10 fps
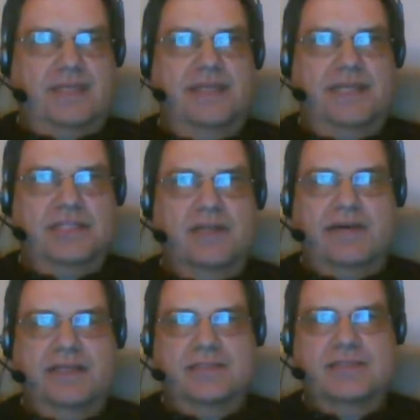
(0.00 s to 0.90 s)

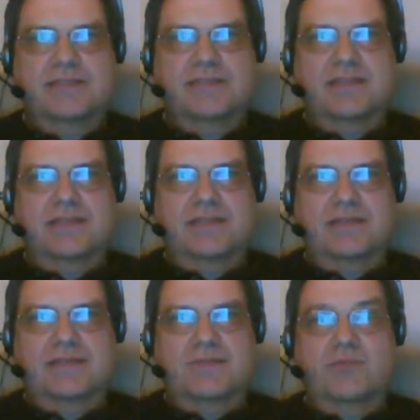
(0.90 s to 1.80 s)
initialized
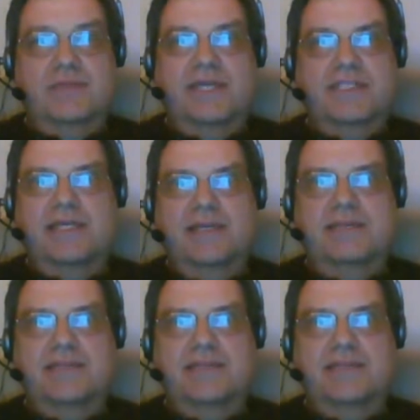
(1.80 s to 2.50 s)
automatically.